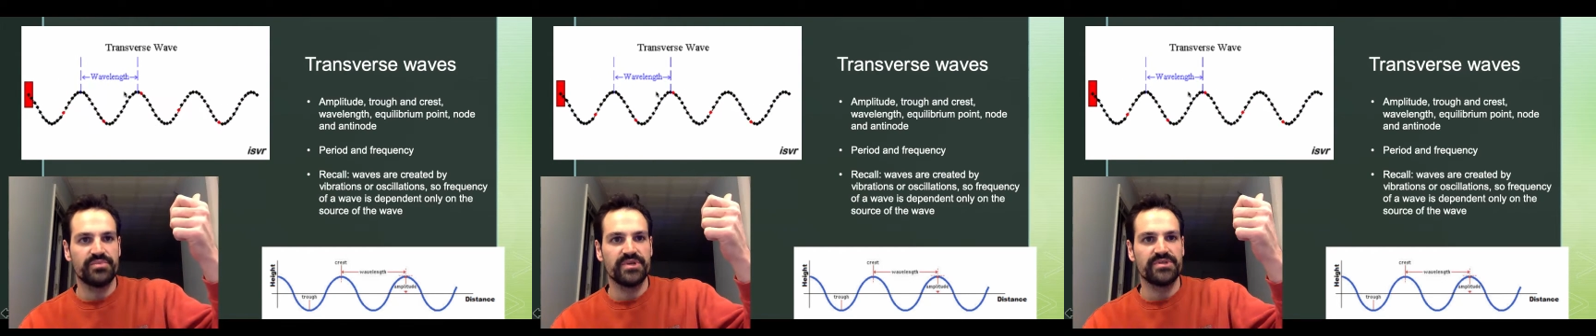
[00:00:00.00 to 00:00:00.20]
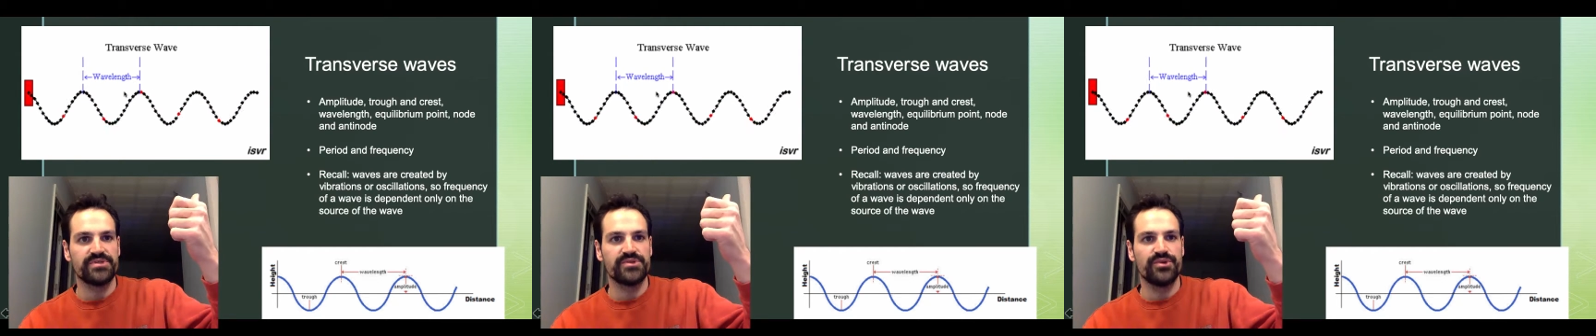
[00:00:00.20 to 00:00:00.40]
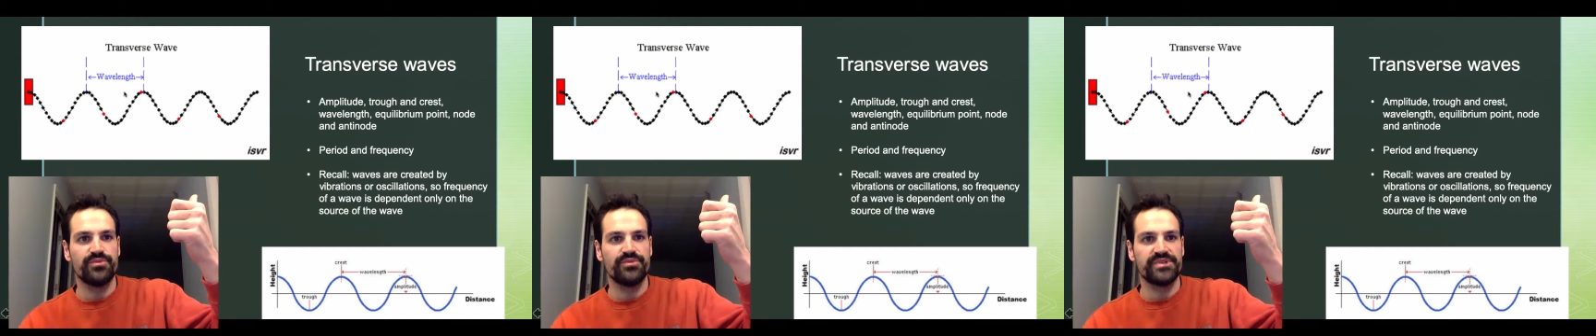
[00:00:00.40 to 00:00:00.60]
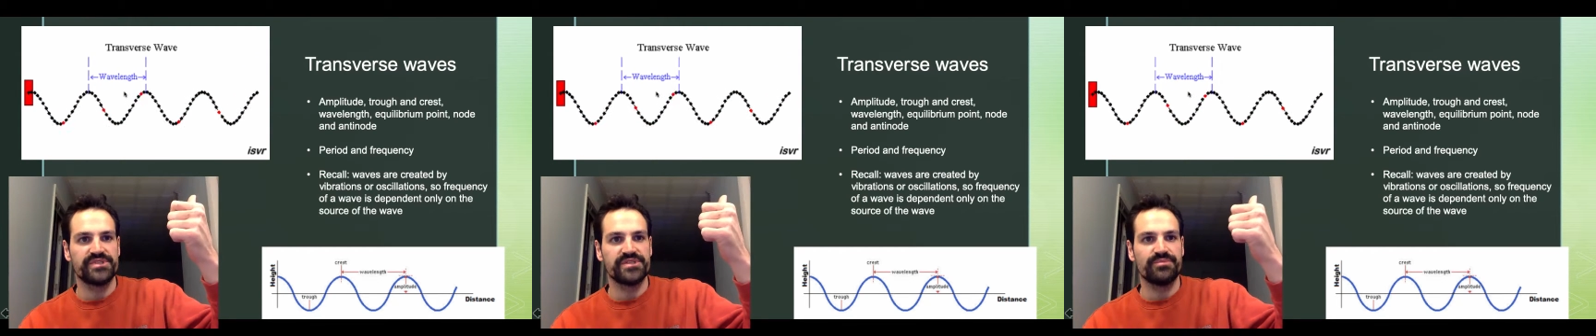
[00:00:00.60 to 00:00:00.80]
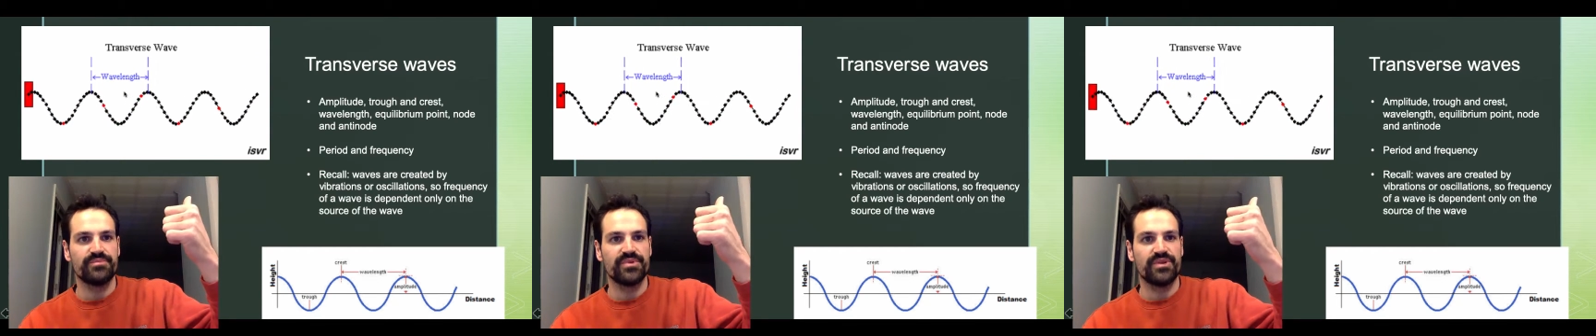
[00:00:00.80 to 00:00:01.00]
2
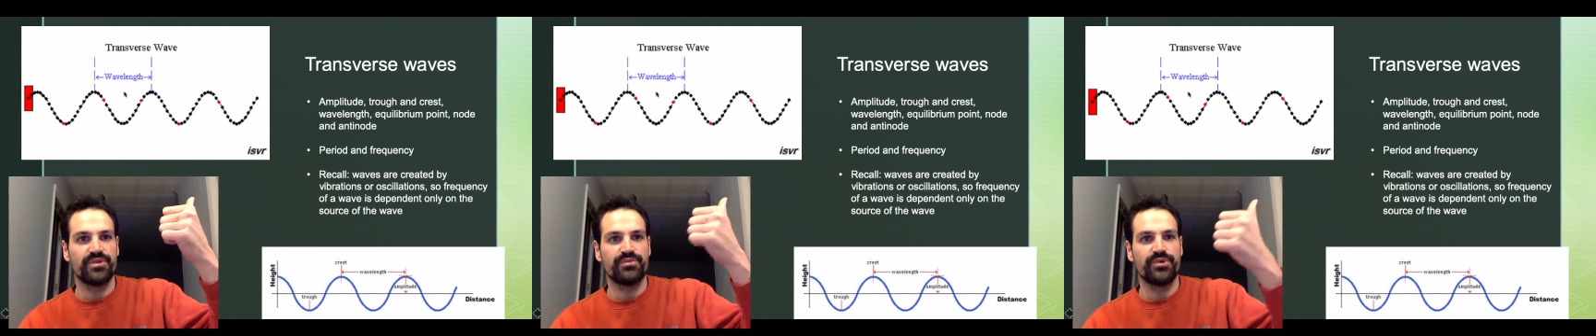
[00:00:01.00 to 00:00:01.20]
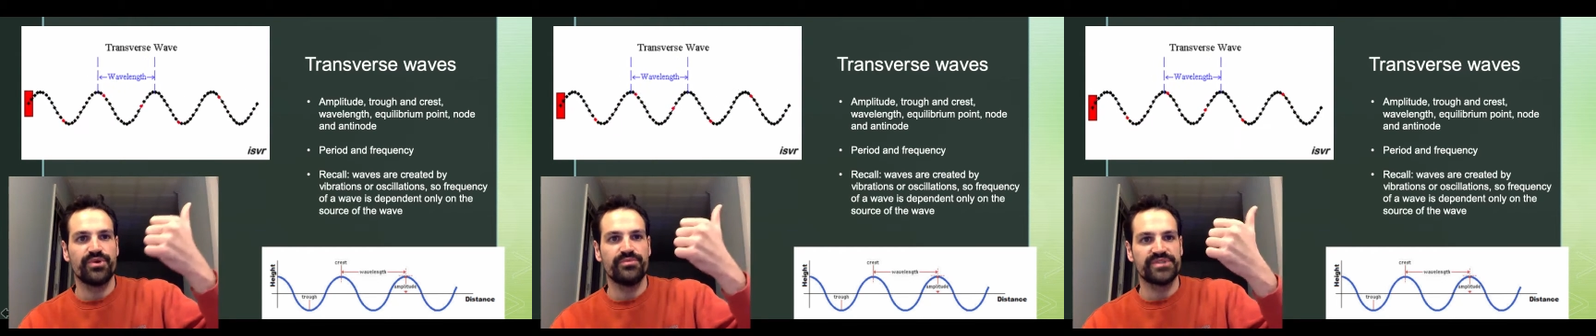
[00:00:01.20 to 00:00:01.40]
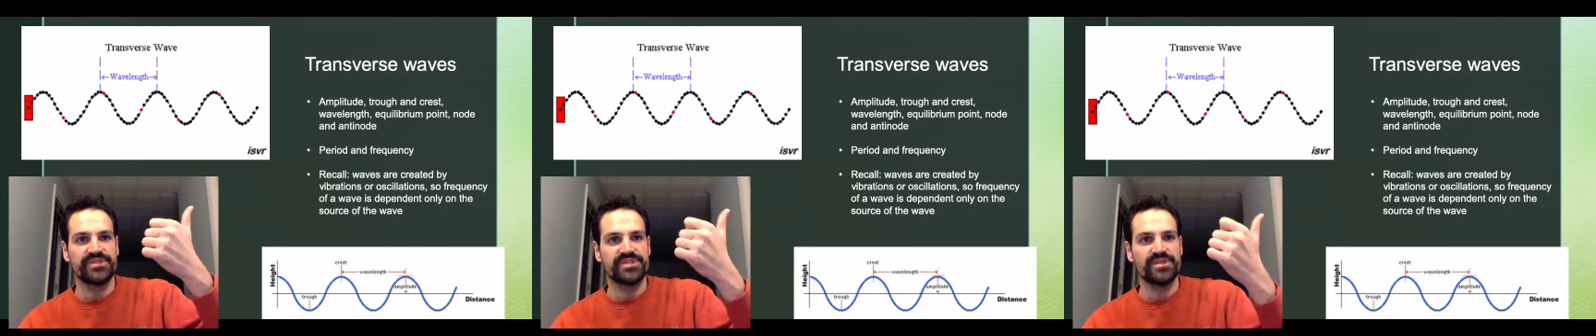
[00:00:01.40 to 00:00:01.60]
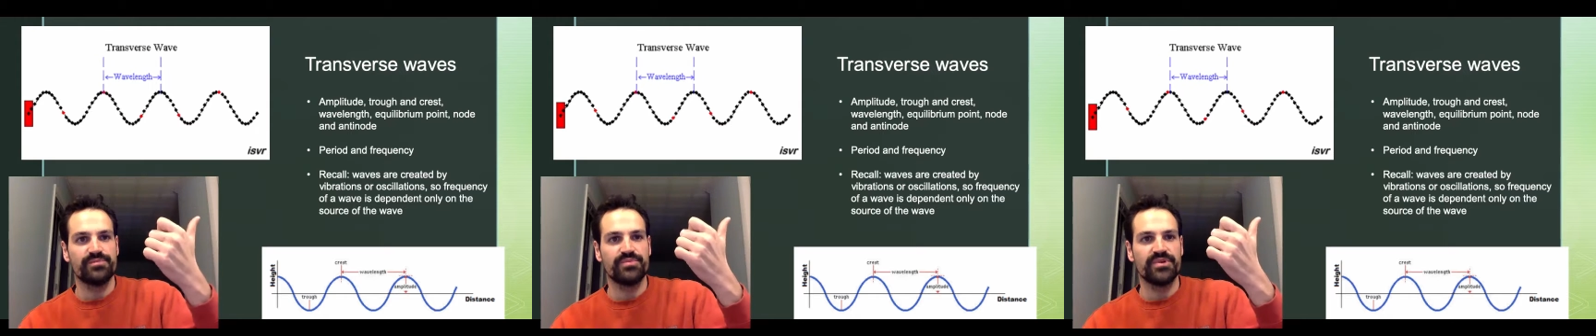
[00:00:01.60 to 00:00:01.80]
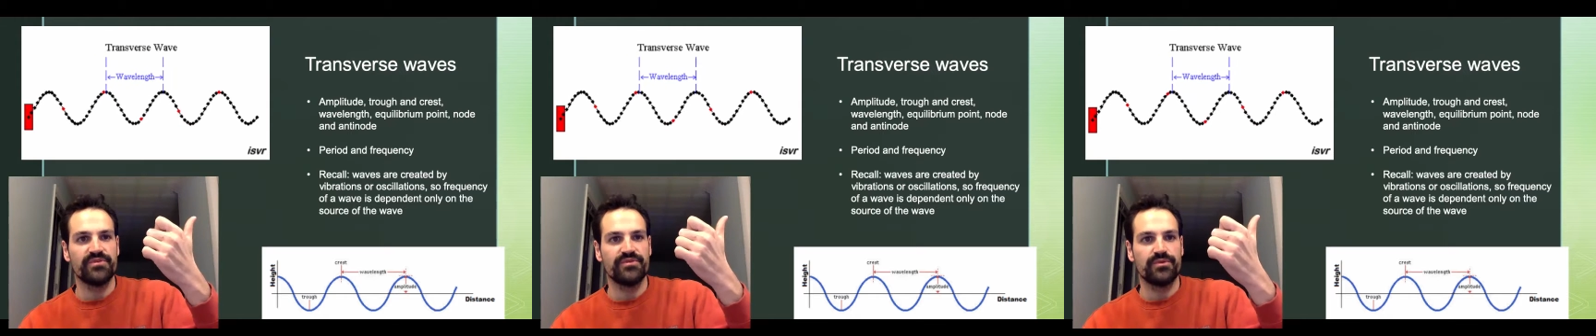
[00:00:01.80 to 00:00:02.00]
Mississippi, 3
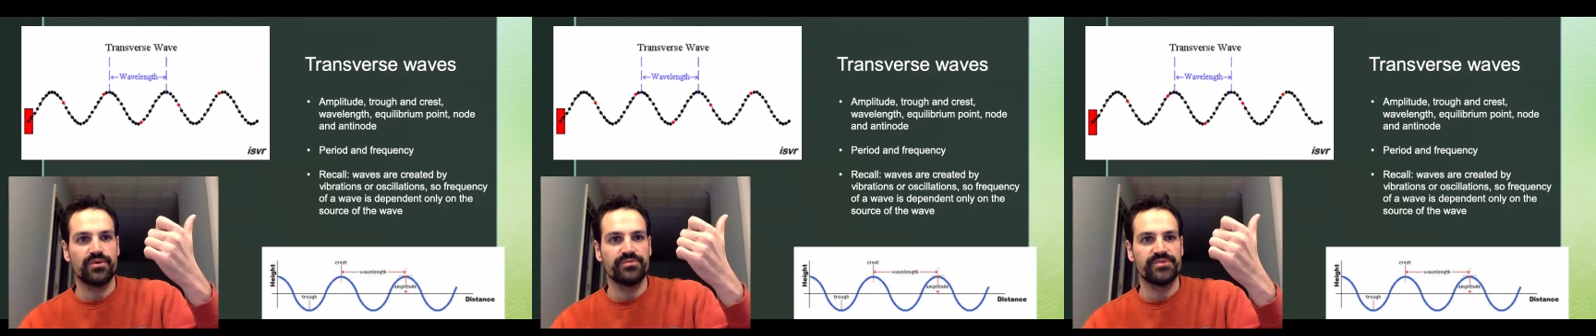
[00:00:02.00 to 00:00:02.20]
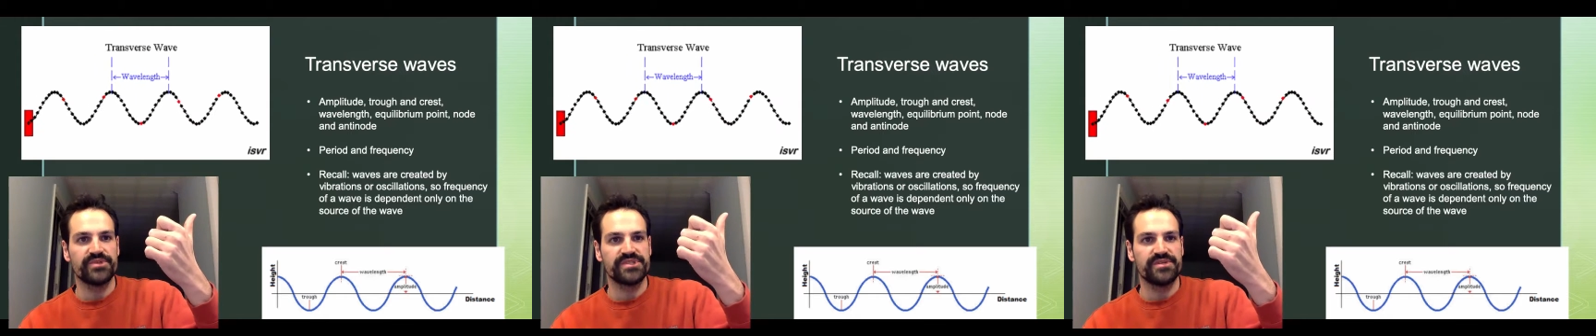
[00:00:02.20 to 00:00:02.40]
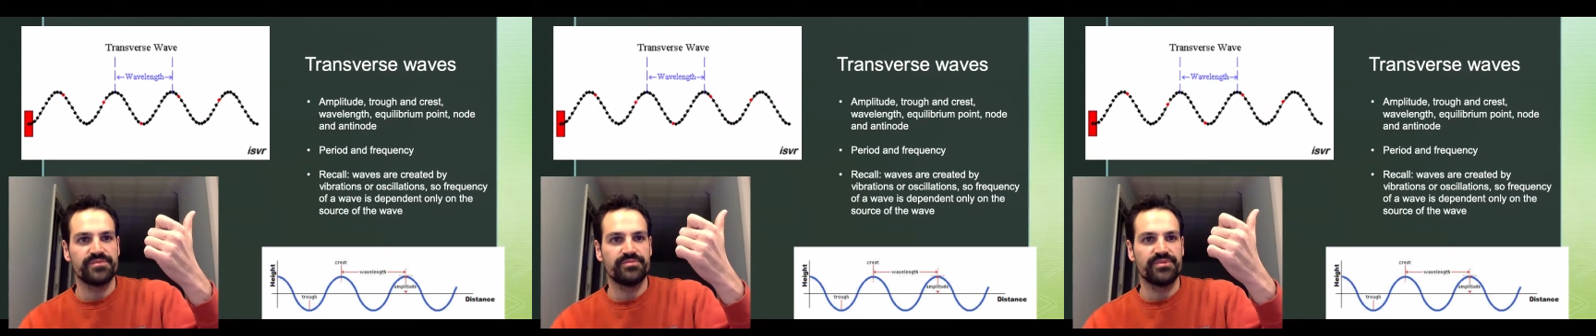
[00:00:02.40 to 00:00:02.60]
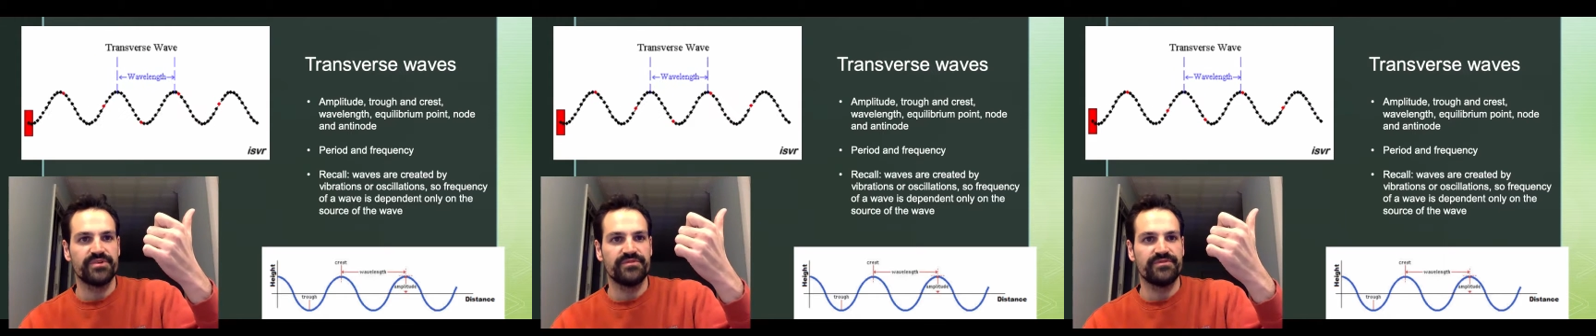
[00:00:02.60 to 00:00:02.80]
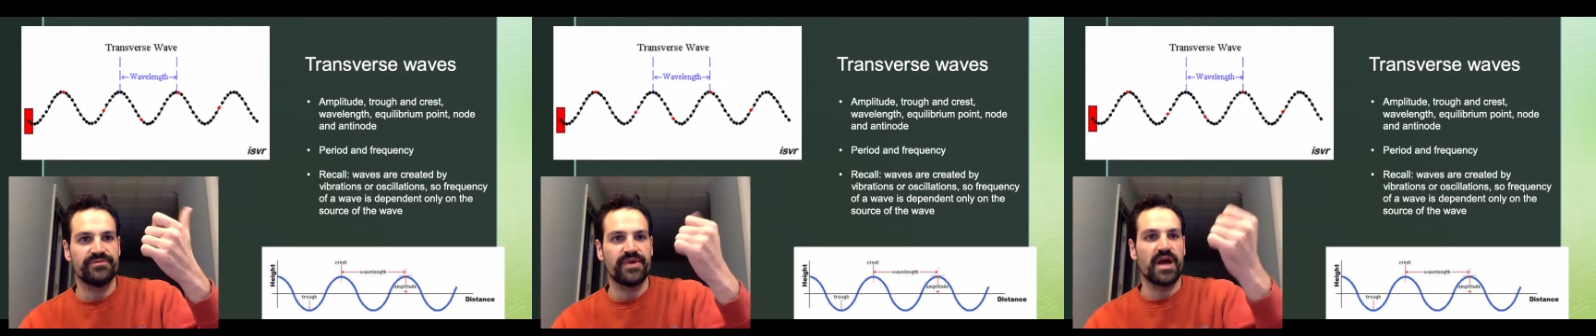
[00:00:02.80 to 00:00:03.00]
Mississippi, 4 Mississippi,
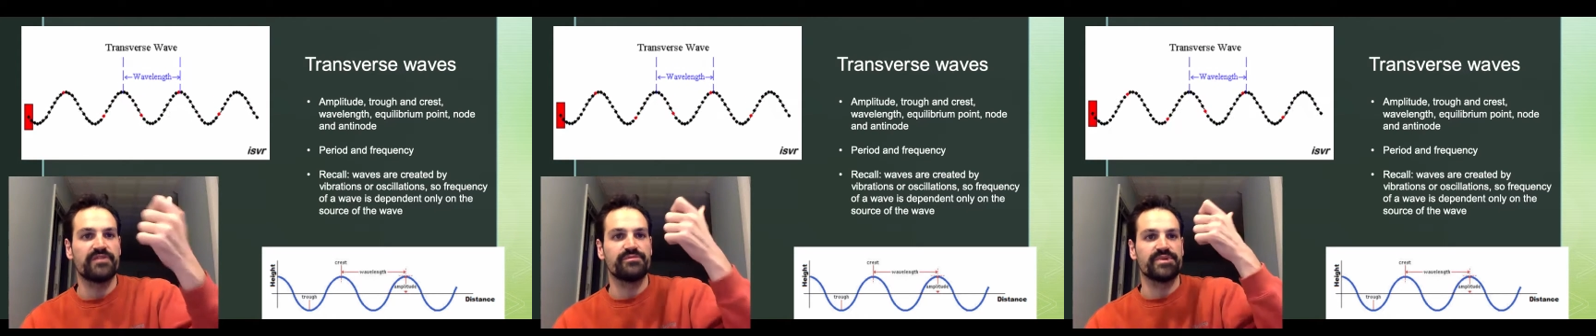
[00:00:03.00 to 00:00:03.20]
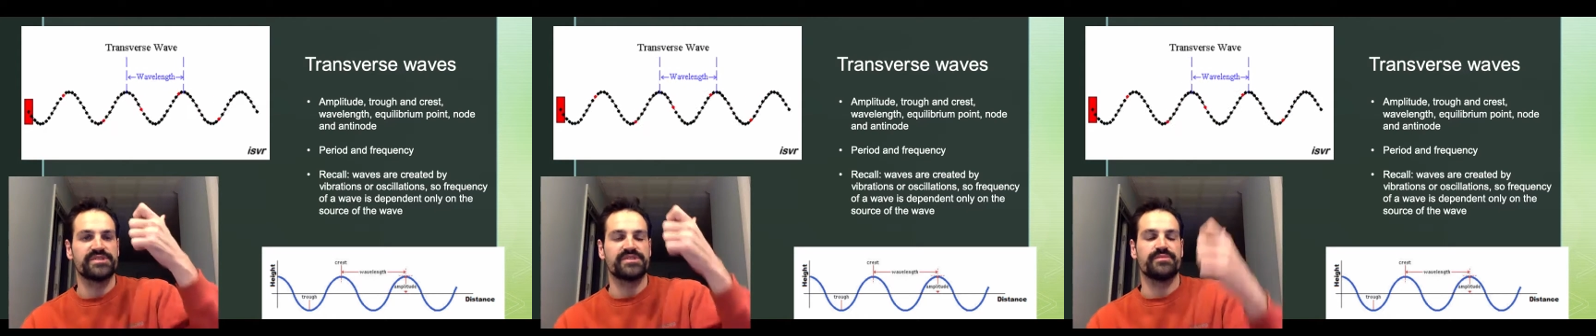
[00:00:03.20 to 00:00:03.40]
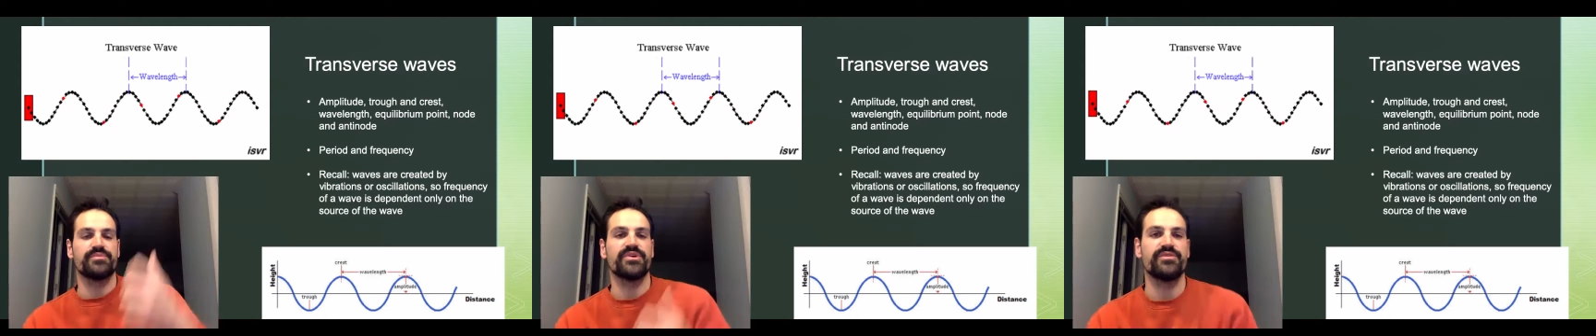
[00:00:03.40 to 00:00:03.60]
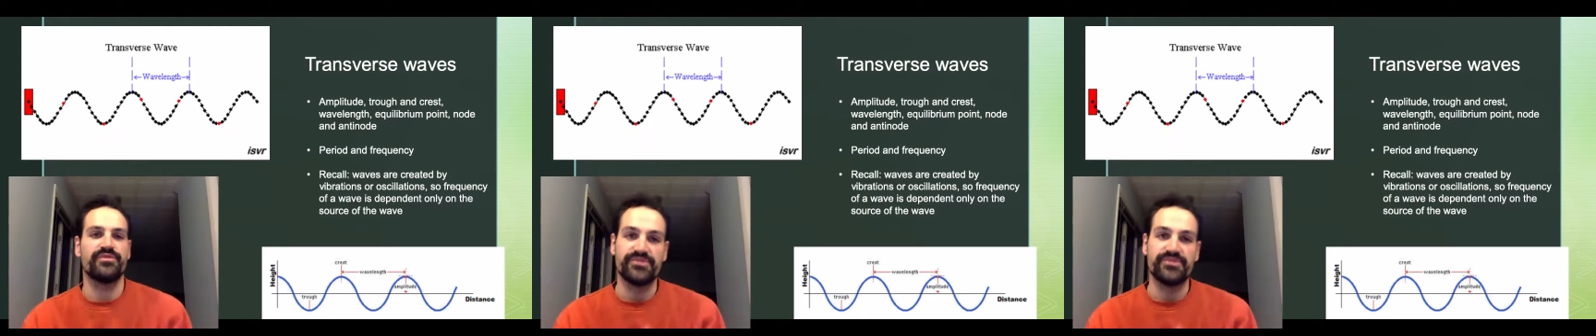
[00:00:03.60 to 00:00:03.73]
5 Mississippi.